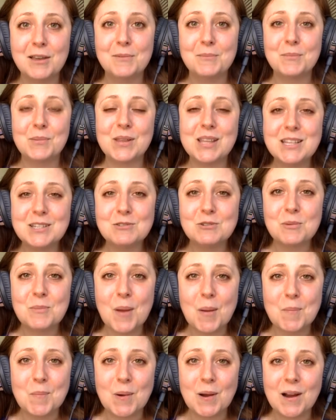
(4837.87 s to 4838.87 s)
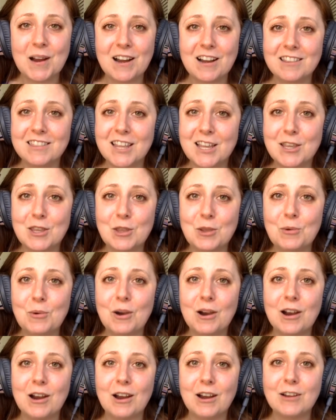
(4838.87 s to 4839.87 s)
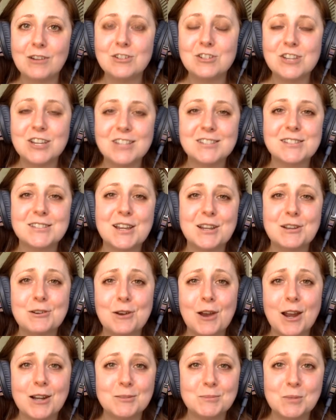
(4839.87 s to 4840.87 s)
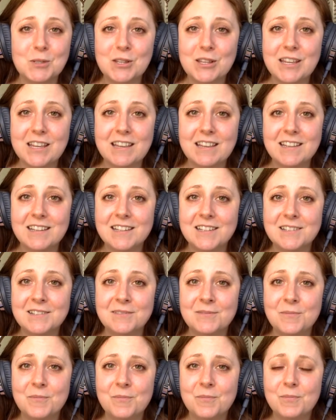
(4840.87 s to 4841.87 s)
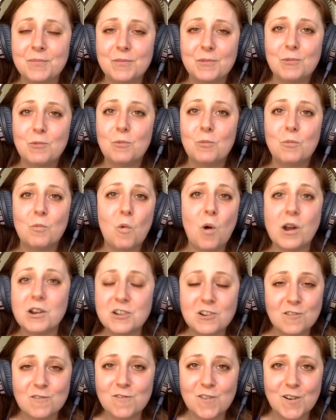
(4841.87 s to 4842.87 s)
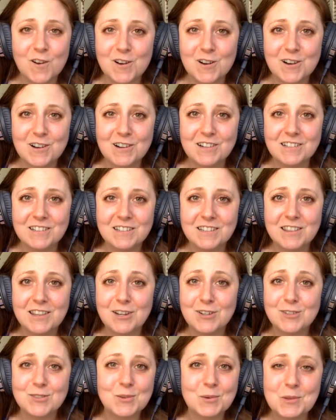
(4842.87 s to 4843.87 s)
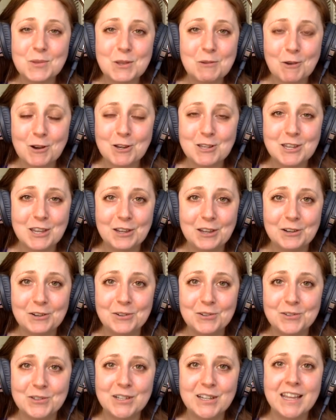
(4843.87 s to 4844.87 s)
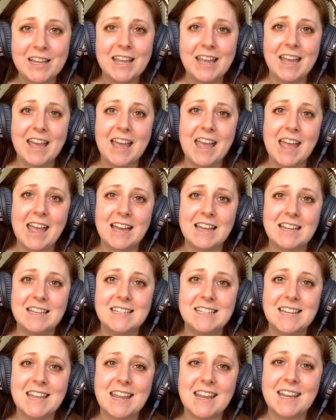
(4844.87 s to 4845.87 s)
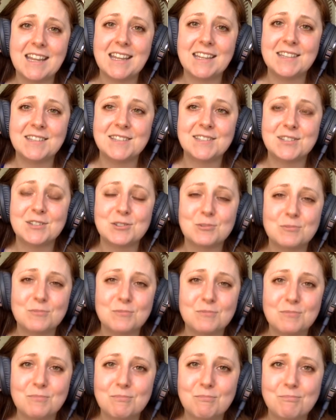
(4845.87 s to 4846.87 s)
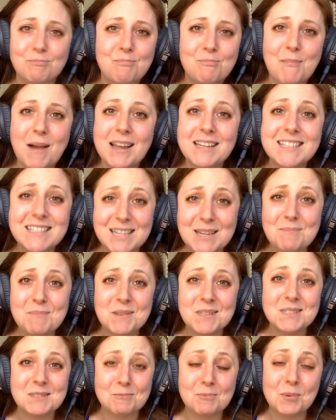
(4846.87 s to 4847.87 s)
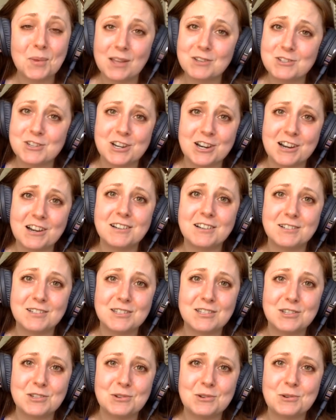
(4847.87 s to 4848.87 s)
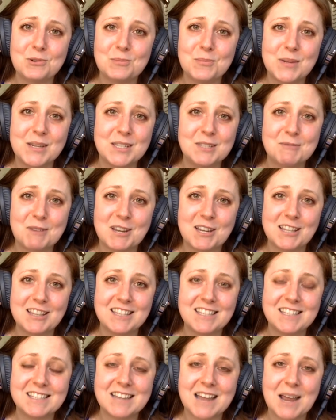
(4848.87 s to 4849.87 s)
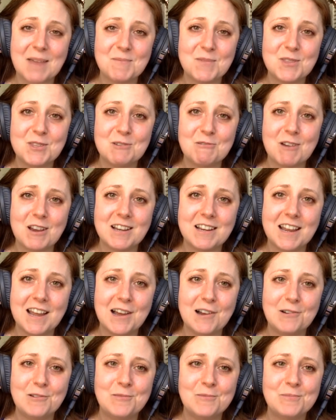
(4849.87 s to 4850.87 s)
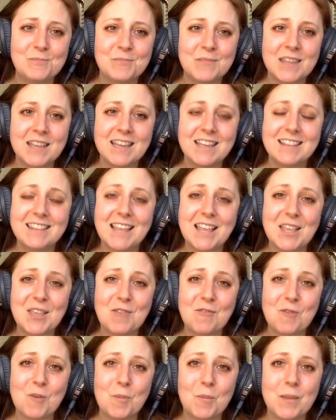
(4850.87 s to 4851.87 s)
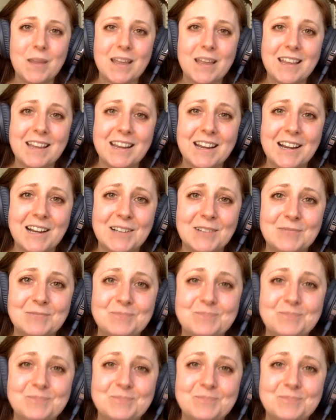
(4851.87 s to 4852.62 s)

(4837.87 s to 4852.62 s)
Please remember that you are just incredibly wonderful. There's only one you. And it is my deepest pleasure to be spending this time with you right now. Thank you for being here.